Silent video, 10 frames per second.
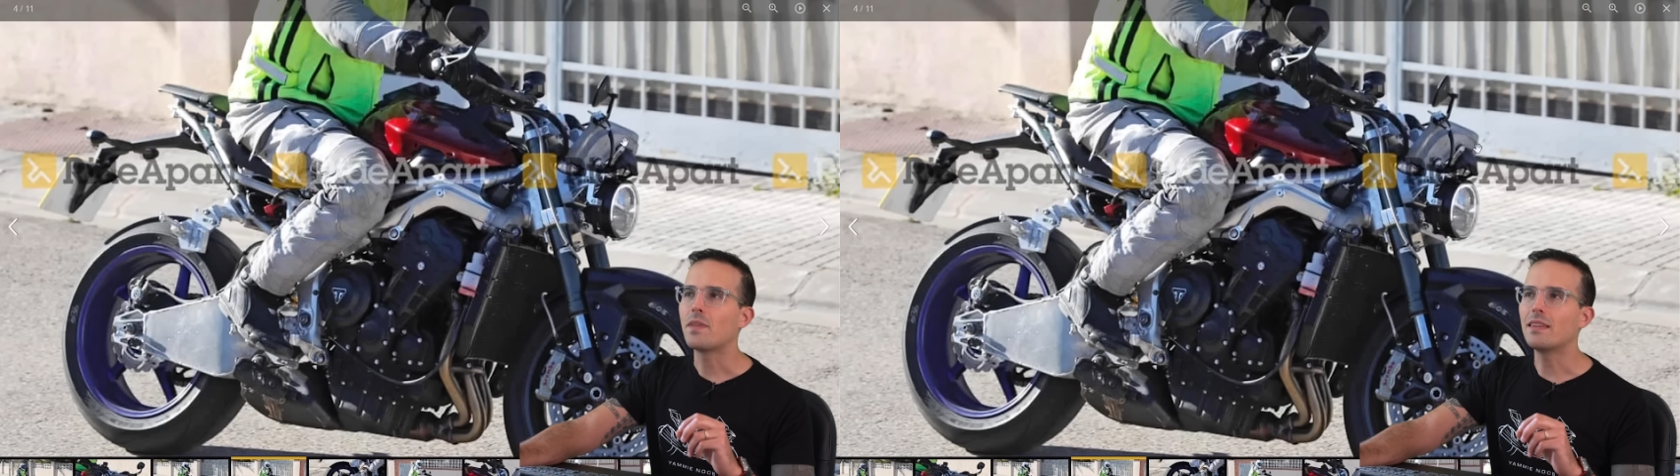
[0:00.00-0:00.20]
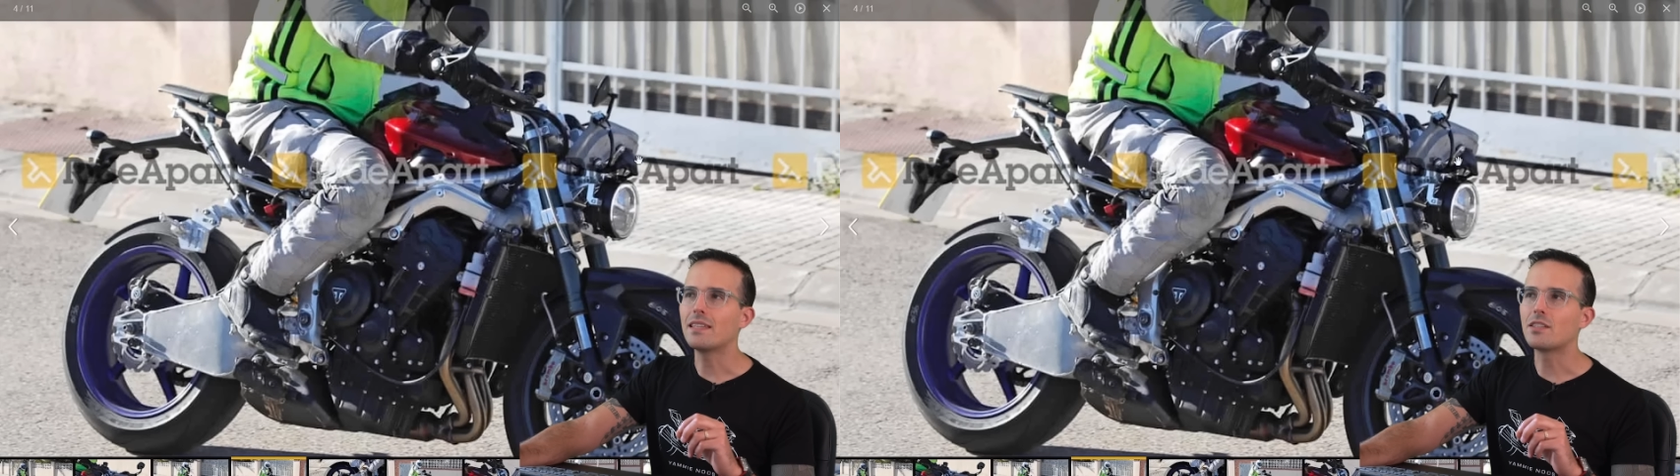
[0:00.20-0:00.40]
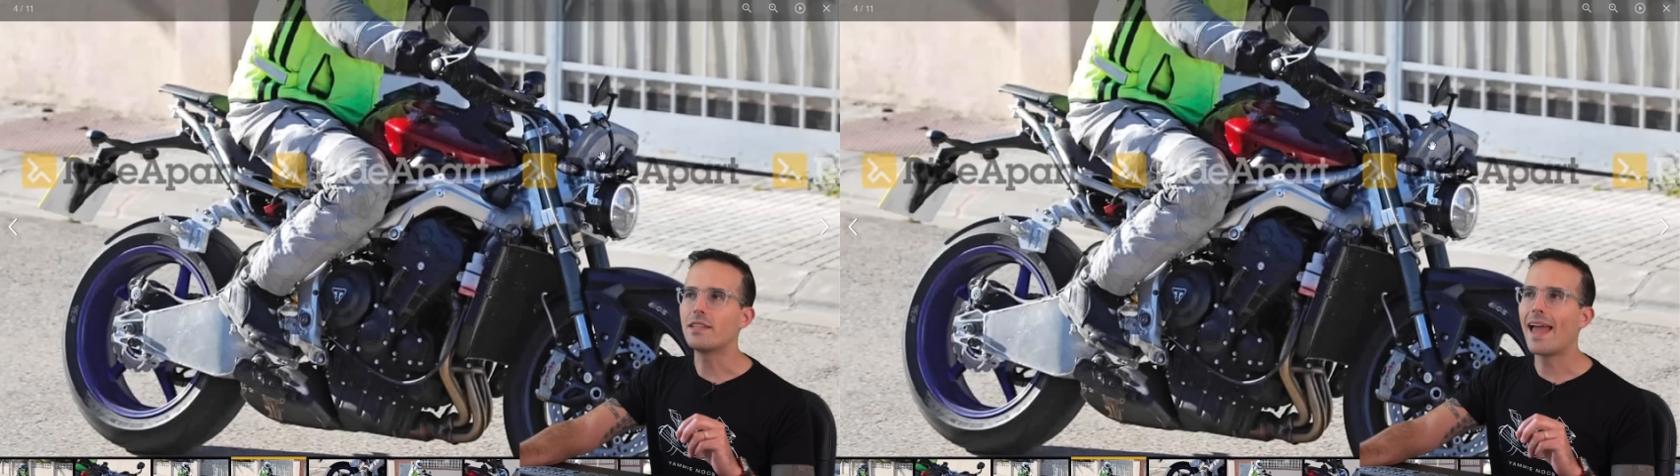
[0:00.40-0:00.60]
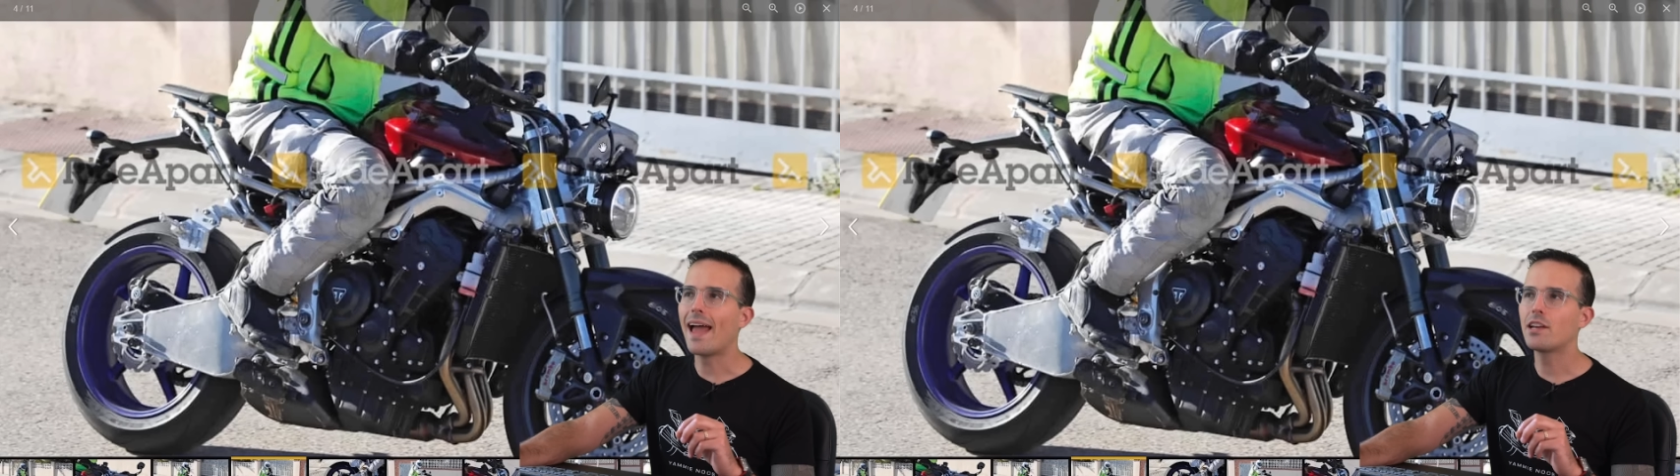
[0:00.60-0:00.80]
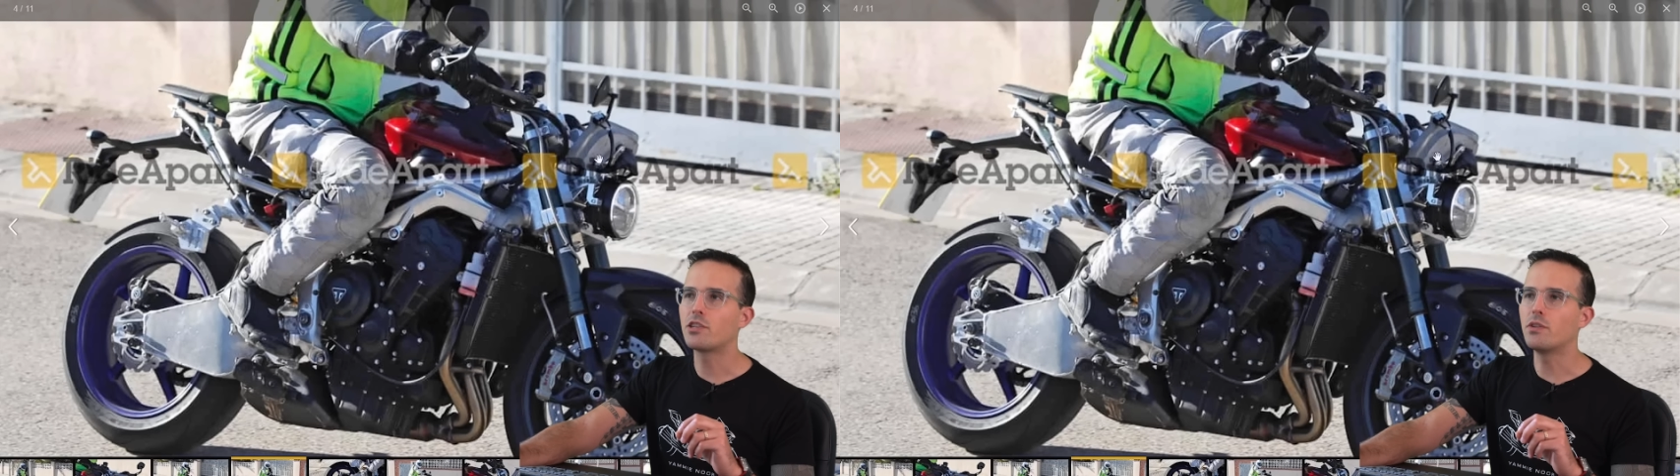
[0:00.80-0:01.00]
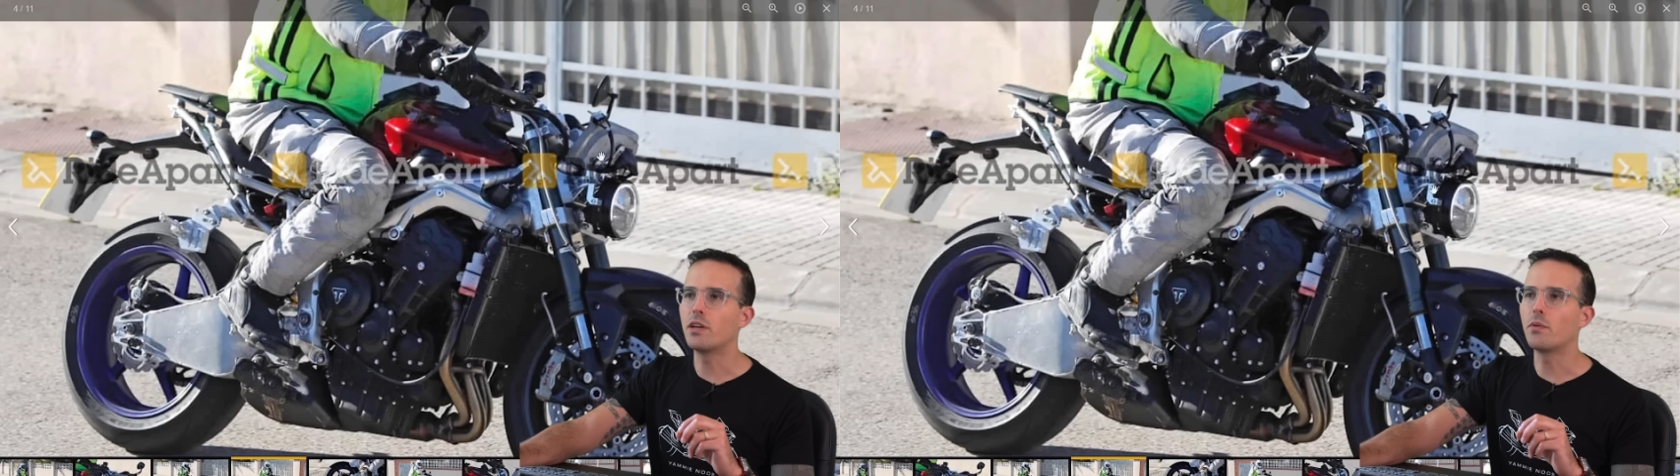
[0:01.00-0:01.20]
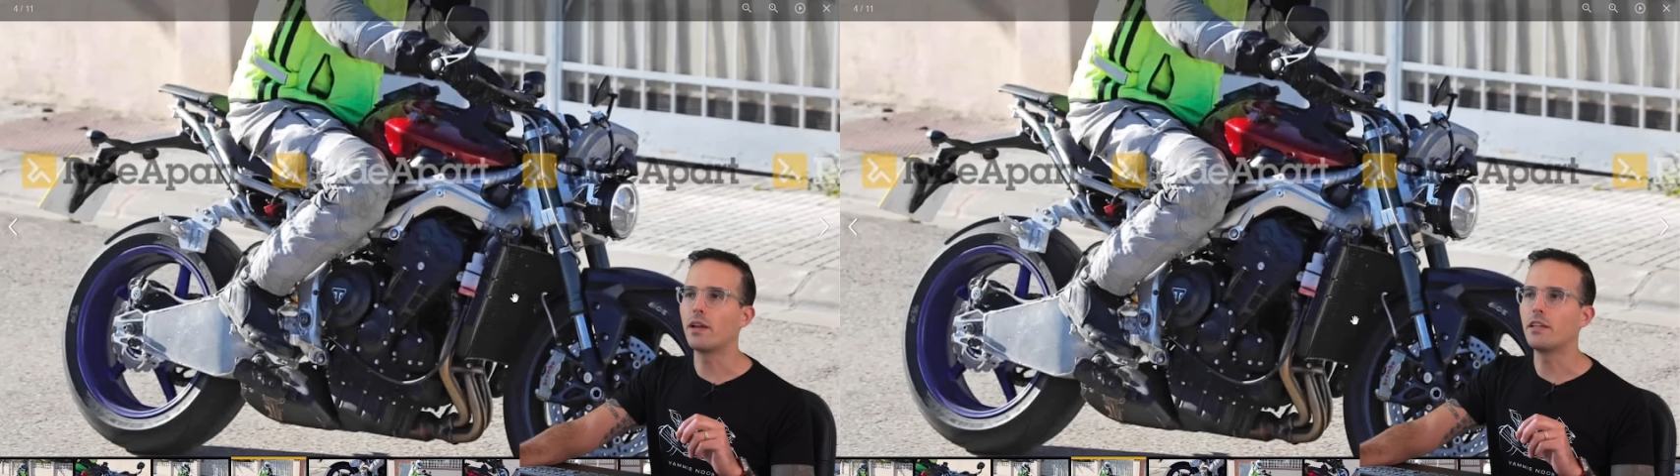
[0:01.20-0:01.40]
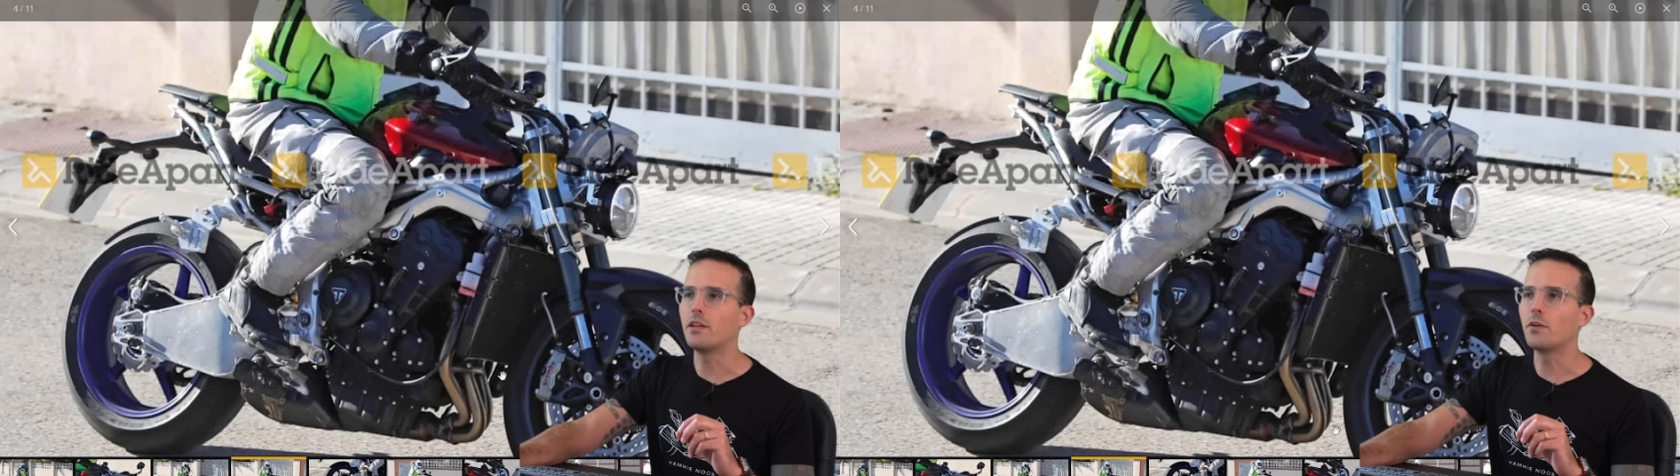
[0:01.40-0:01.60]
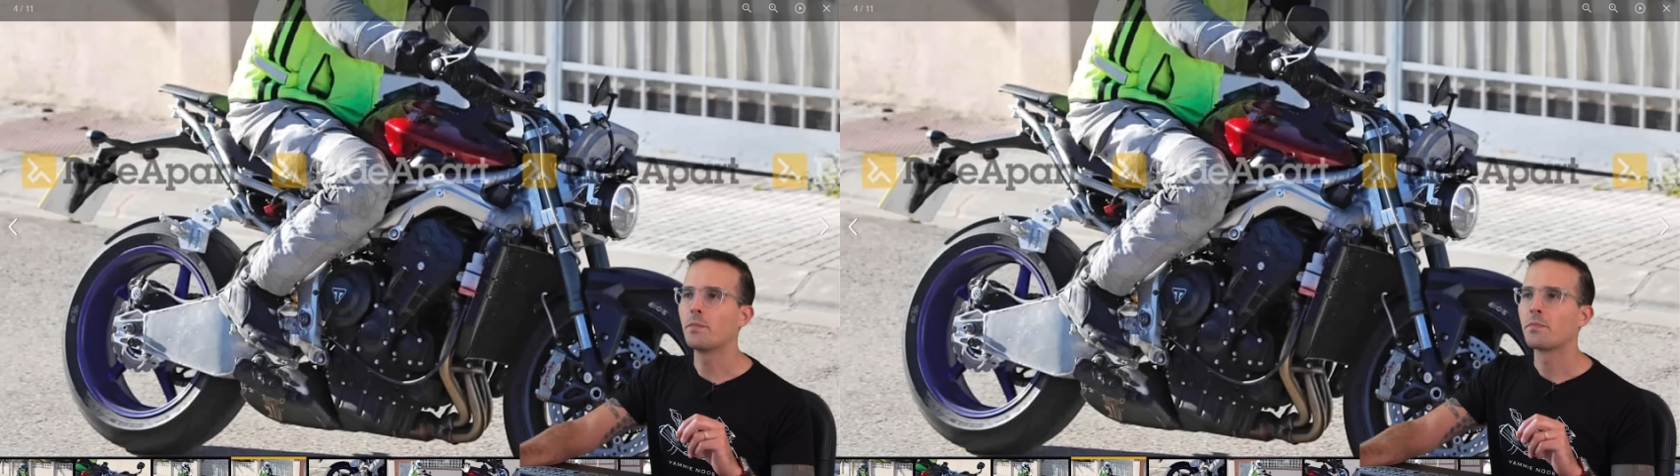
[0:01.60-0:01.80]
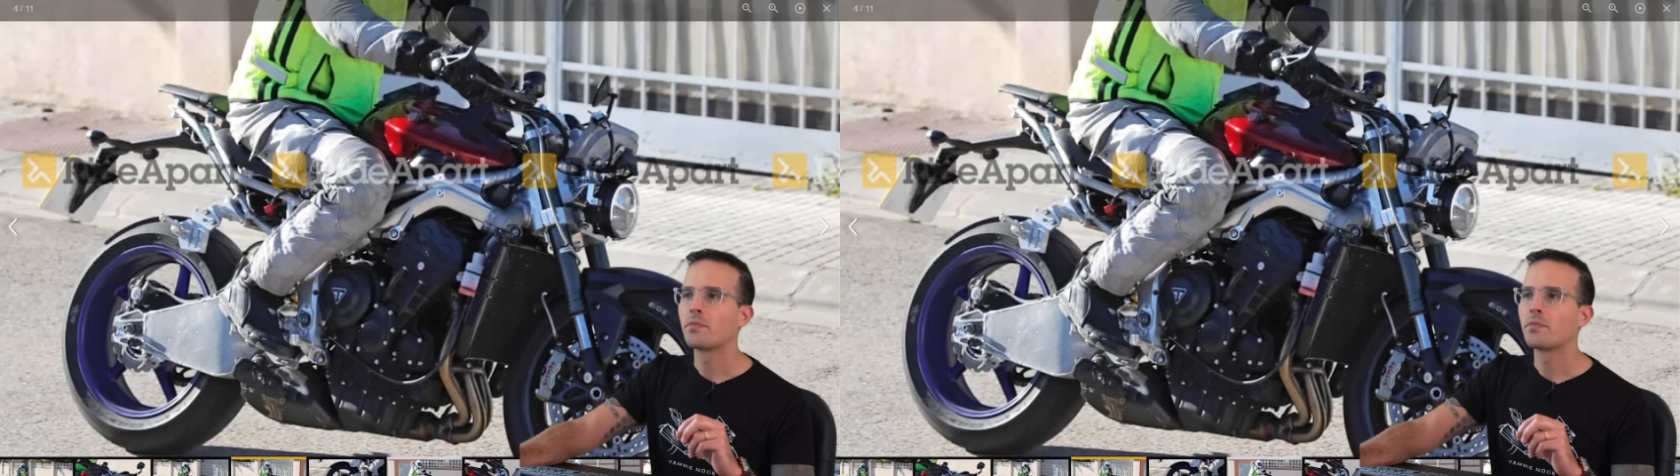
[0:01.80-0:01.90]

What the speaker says: and this dash unit right here.